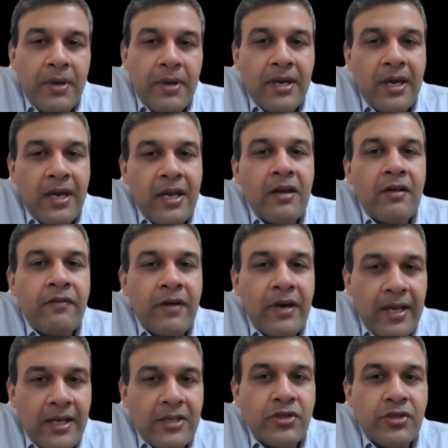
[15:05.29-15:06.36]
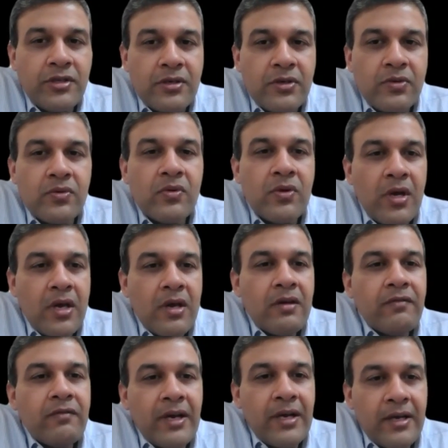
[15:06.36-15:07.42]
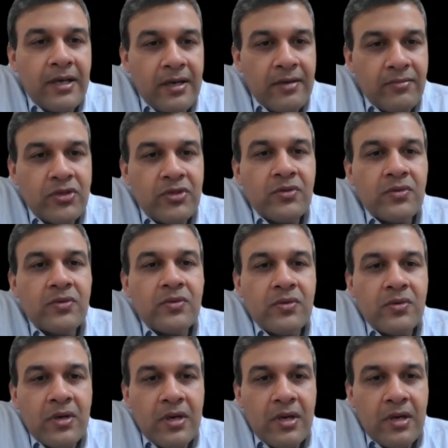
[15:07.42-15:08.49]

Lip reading: pay enough attention to when it comes to